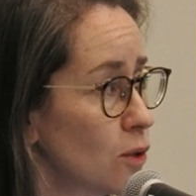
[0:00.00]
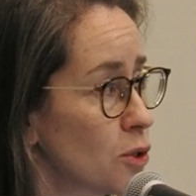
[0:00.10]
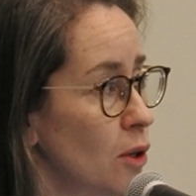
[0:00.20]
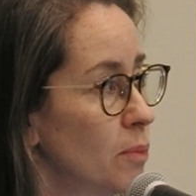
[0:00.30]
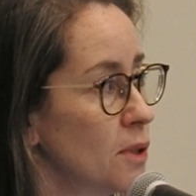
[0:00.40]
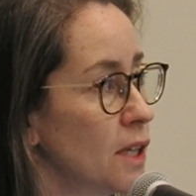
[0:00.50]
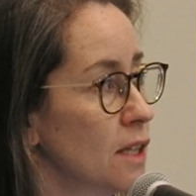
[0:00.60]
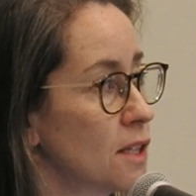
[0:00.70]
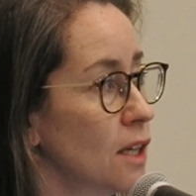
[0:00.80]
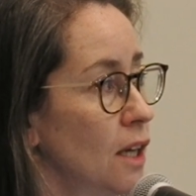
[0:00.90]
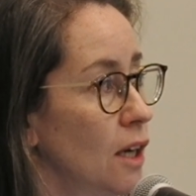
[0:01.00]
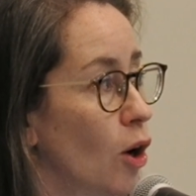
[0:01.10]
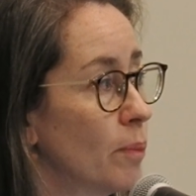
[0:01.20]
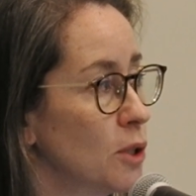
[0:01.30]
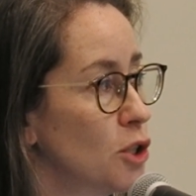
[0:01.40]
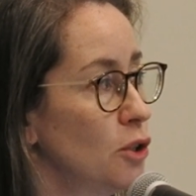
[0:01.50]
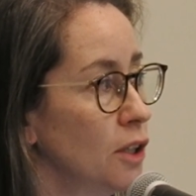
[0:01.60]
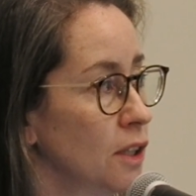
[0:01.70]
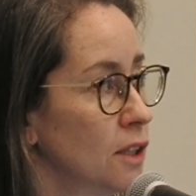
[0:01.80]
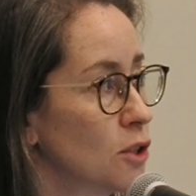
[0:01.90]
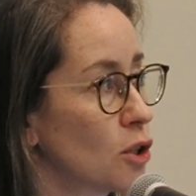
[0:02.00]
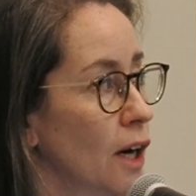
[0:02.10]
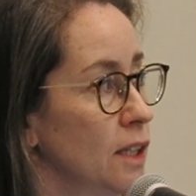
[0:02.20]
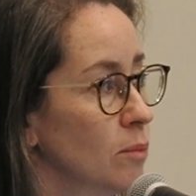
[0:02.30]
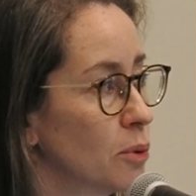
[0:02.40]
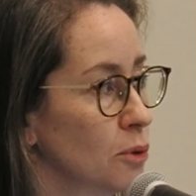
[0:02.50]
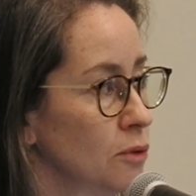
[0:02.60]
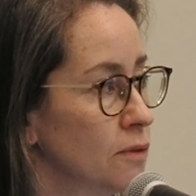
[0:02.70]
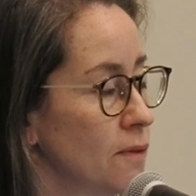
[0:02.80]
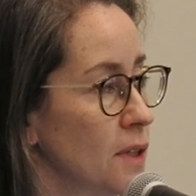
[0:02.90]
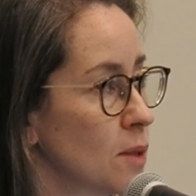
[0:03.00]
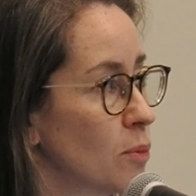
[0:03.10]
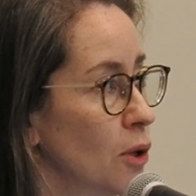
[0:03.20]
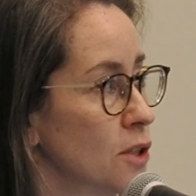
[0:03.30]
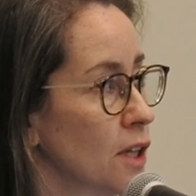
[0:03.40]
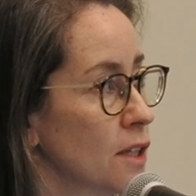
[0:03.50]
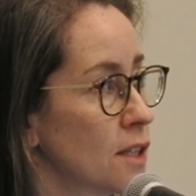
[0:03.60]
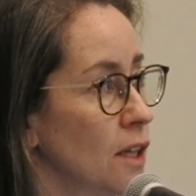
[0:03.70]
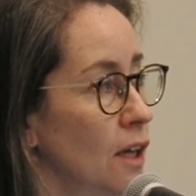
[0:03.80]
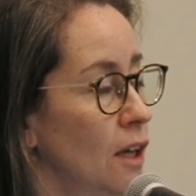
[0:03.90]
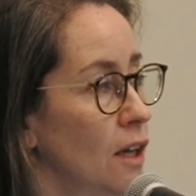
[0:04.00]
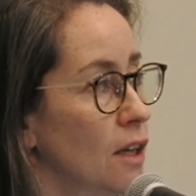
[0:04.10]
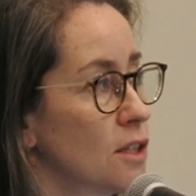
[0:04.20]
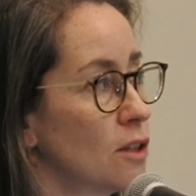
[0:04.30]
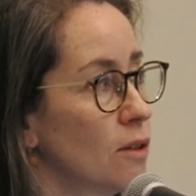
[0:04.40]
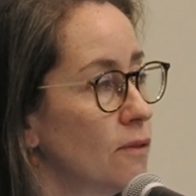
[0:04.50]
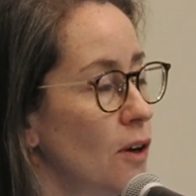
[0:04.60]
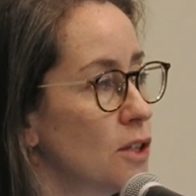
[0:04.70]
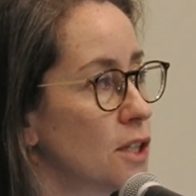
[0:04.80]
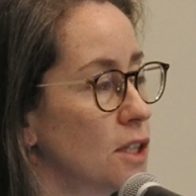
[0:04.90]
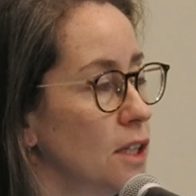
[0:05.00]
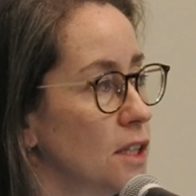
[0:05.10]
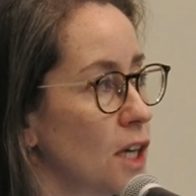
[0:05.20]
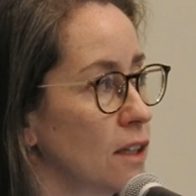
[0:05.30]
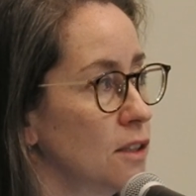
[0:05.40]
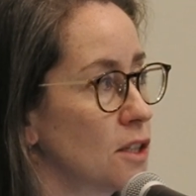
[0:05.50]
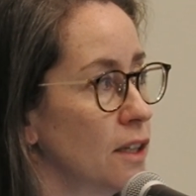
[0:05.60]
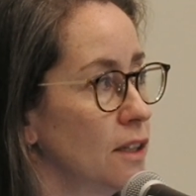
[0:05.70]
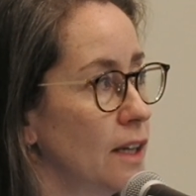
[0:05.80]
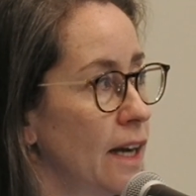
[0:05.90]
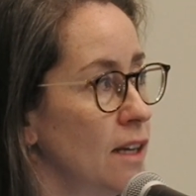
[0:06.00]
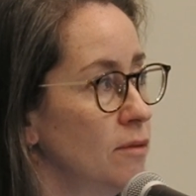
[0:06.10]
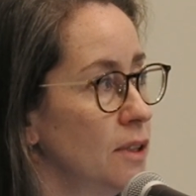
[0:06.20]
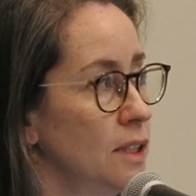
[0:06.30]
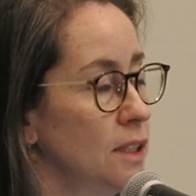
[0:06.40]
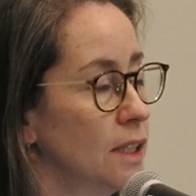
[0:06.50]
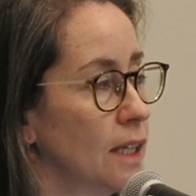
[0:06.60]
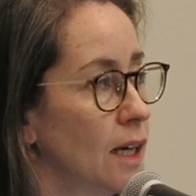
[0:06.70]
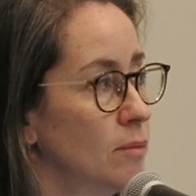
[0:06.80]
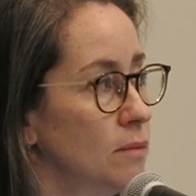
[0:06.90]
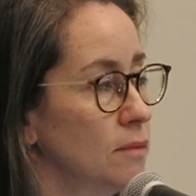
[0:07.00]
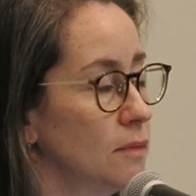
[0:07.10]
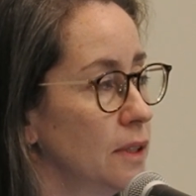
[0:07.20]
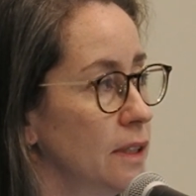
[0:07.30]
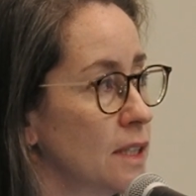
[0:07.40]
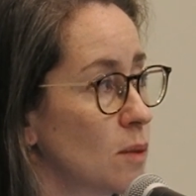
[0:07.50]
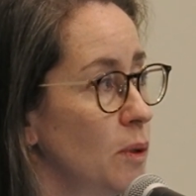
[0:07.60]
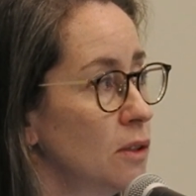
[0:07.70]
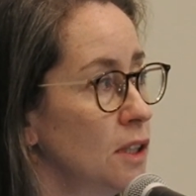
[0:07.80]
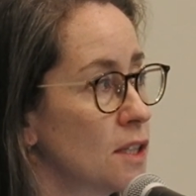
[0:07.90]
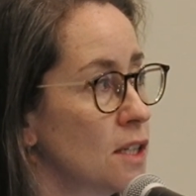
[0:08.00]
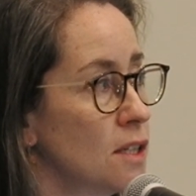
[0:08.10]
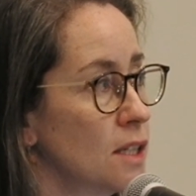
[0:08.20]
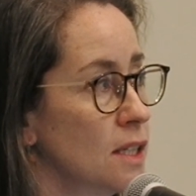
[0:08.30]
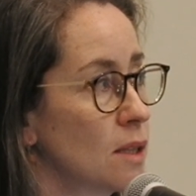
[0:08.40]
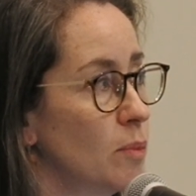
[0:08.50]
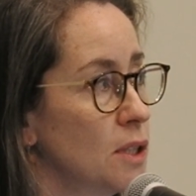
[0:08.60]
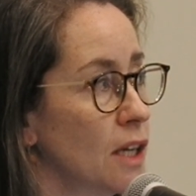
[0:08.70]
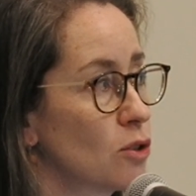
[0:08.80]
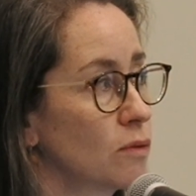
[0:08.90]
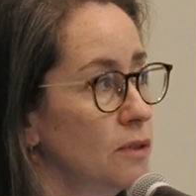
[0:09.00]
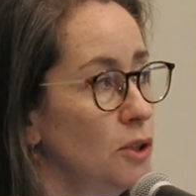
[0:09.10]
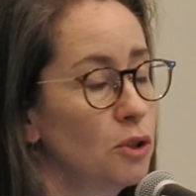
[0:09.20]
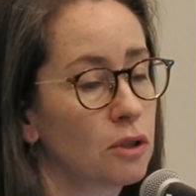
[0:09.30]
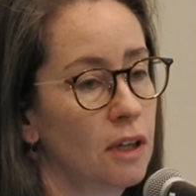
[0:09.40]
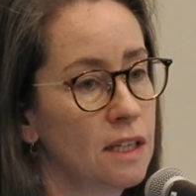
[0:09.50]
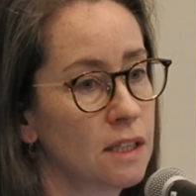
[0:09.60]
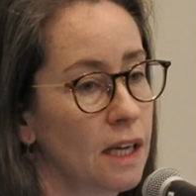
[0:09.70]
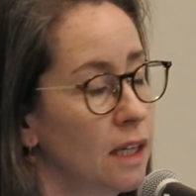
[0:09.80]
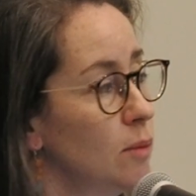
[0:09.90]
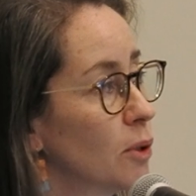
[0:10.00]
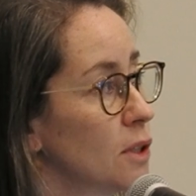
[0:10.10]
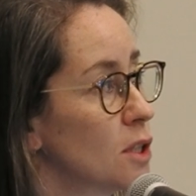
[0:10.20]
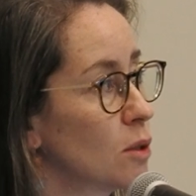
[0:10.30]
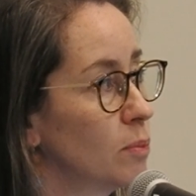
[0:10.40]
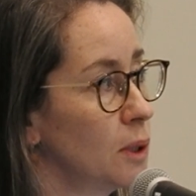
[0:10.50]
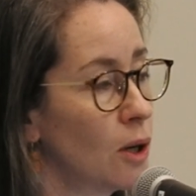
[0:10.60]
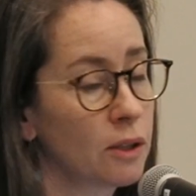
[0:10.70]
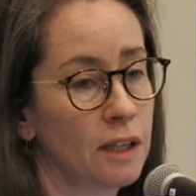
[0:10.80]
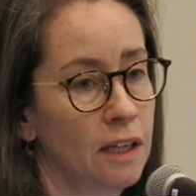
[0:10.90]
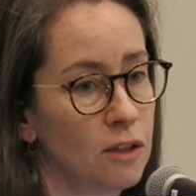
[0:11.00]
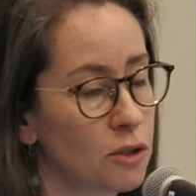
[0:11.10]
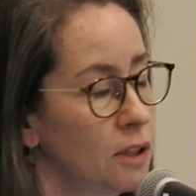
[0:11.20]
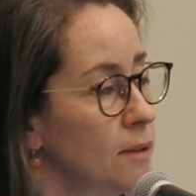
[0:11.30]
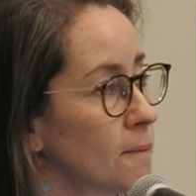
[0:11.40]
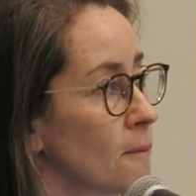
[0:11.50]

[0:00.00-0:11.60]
also presents opportunity to try and improve this process. So the first challenge that AAV experiences is the potential for neutralizing antibodies to block entry.